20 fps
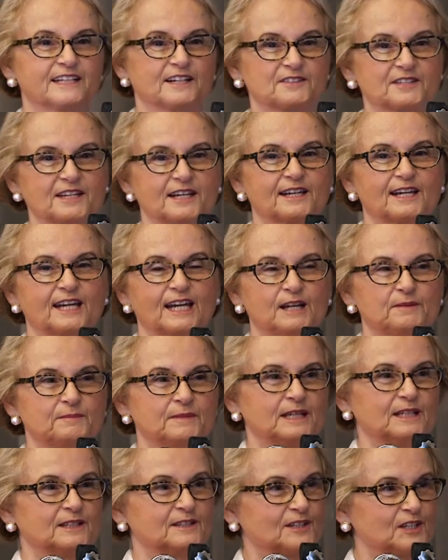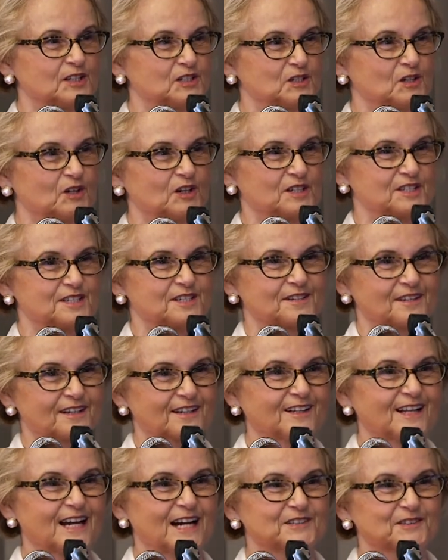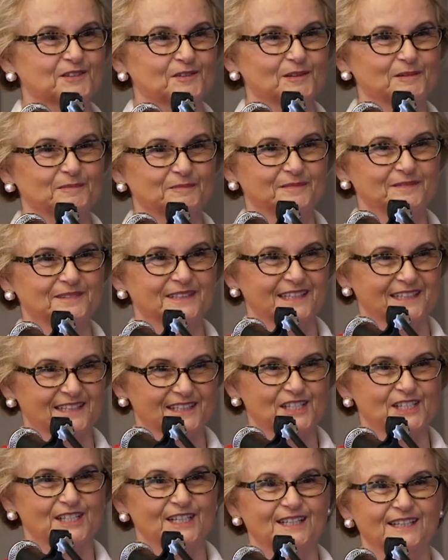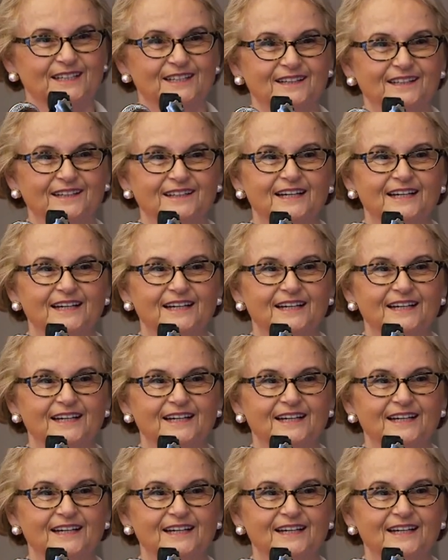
as they came in the door to the classroom, didn't she?